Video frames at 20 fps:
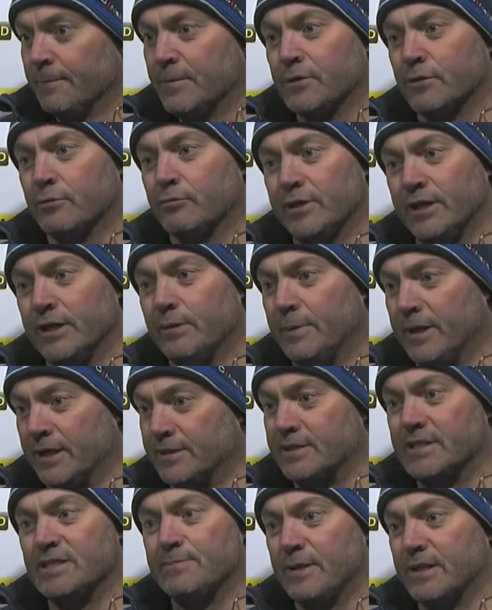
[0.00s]
You know, really backed
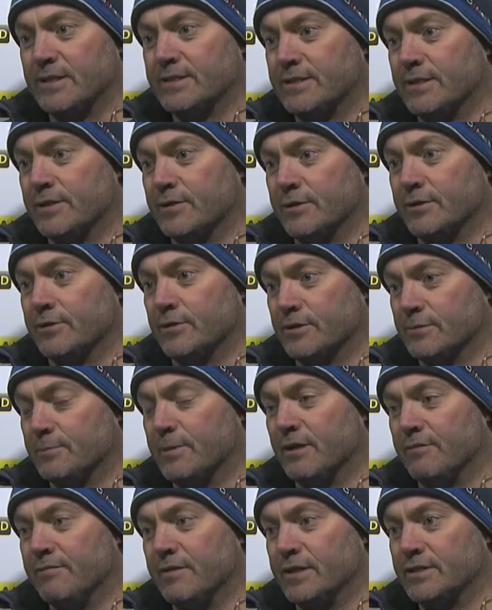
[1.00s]
his best there. You know, it's a big
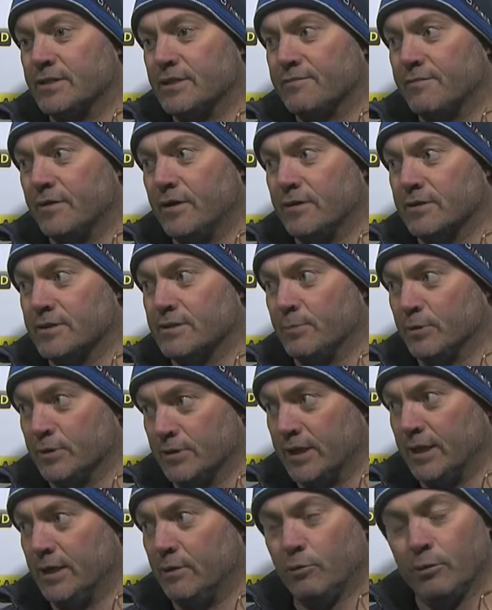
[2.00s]
advantage for us, but
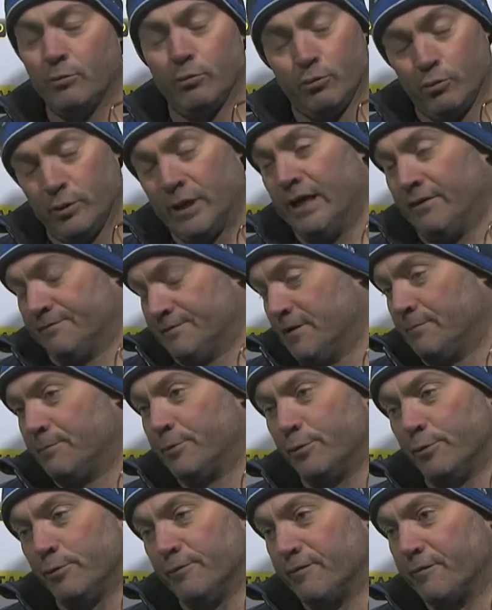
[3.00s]
uh, we will we'll have to
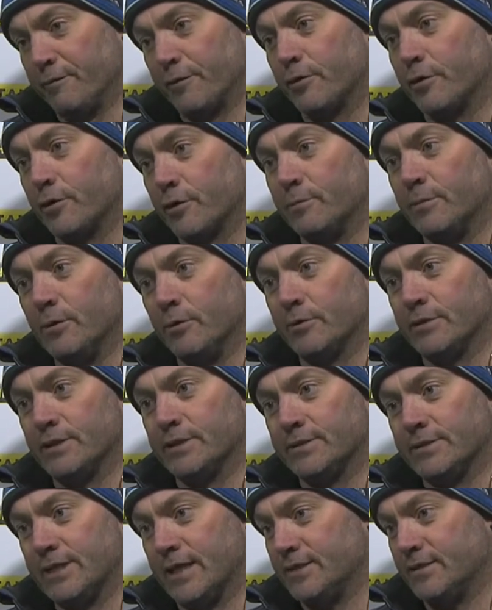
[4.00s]
improve if we're going to come out of the,
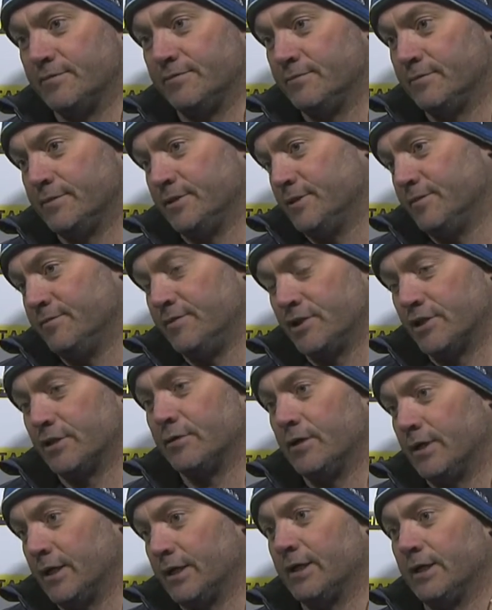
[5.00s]
that div division
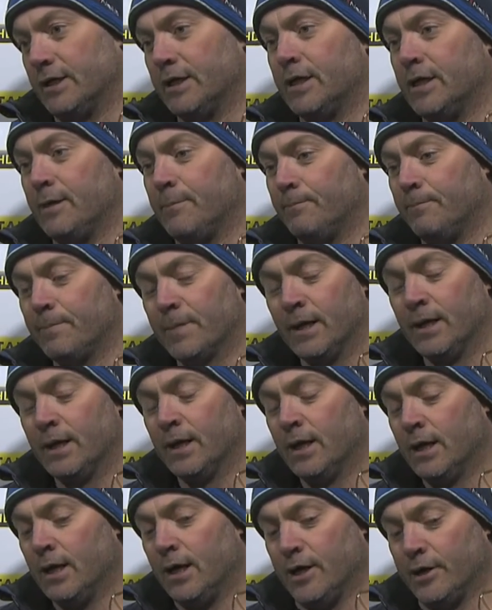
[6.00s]
like um,
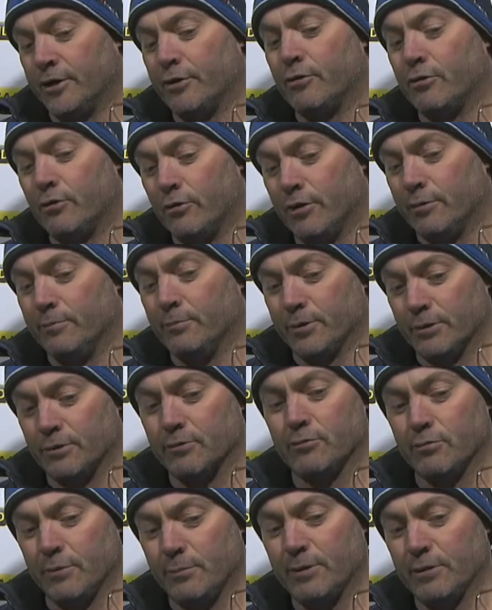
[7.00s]
on our hurling. But
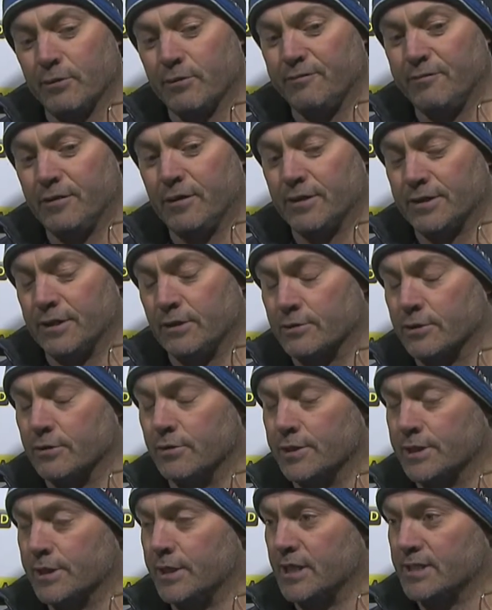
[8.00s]
look, we'll be looking forward now to
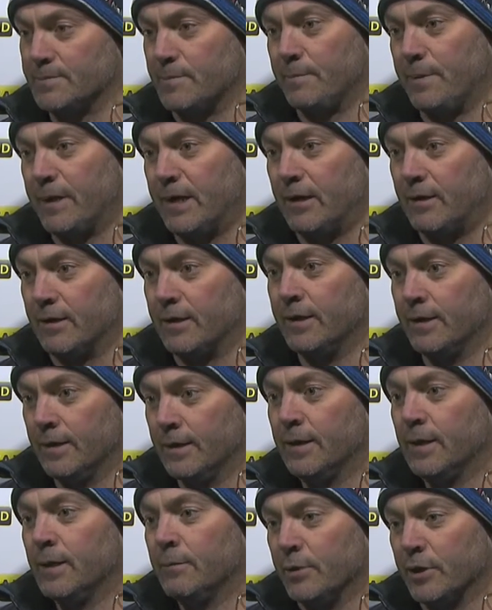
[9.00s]
going to Casement Park,
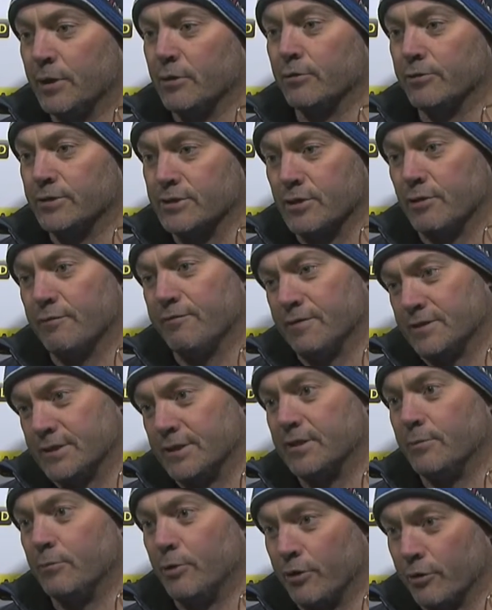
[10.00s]
be good surface, and
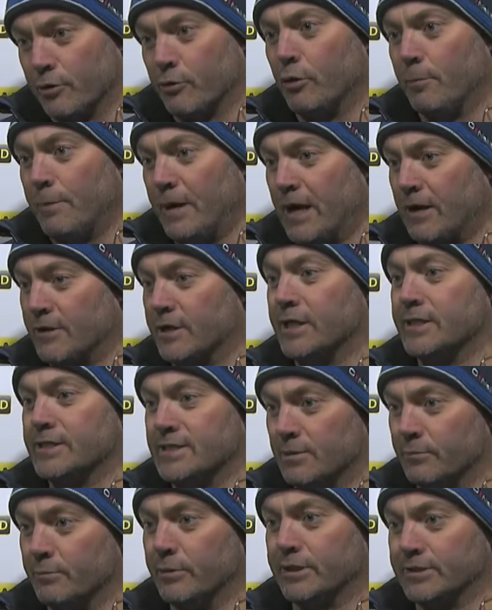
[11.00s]
then we're in Croke Park against
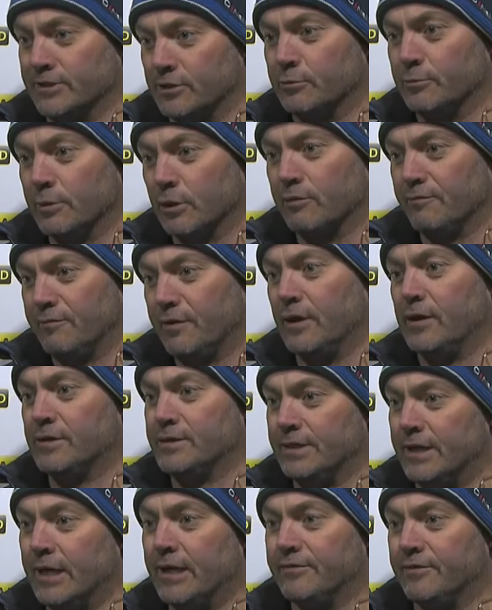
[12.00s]
Limerick. So we'll be looking forward to
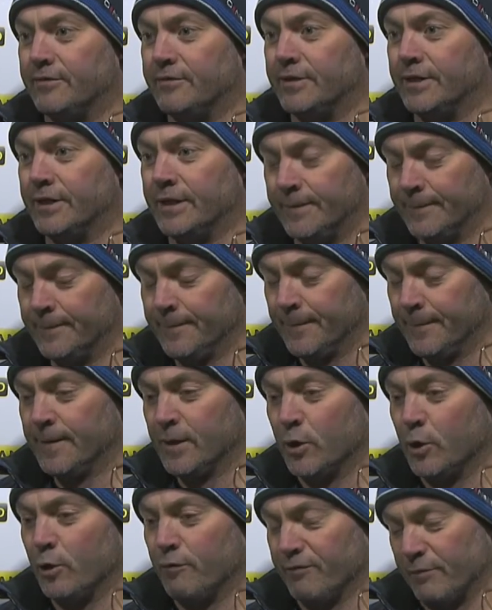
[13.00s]
that and. Uh,
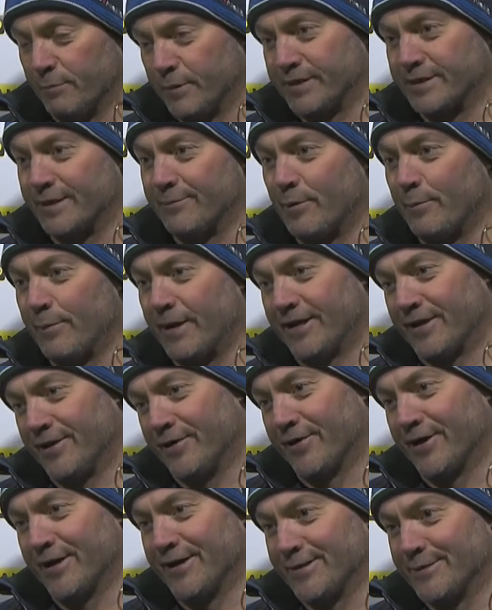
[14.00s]
hopefully by the time we're back here
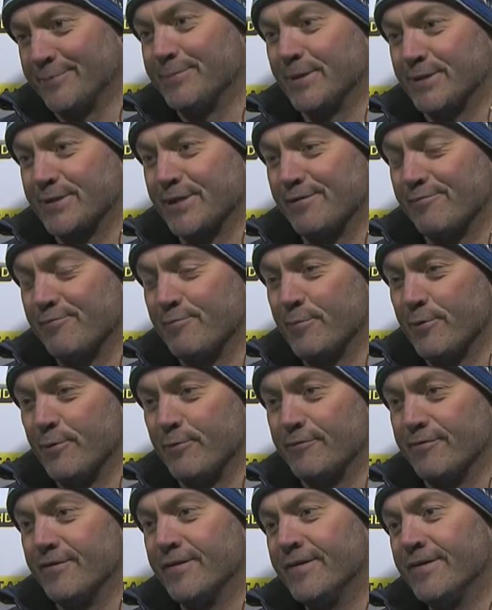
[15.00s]
again, the pitch will have
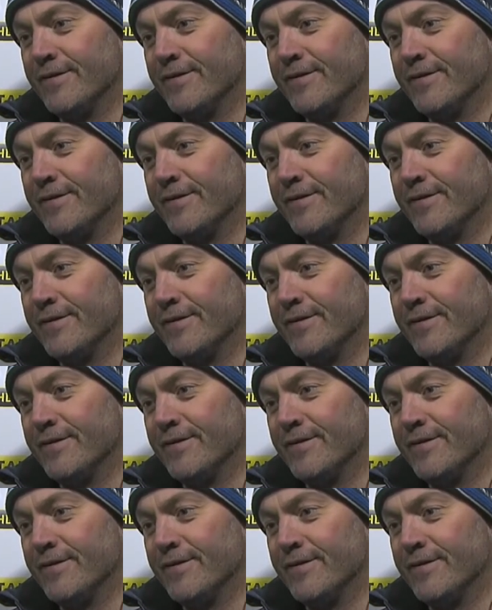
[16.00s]
improved.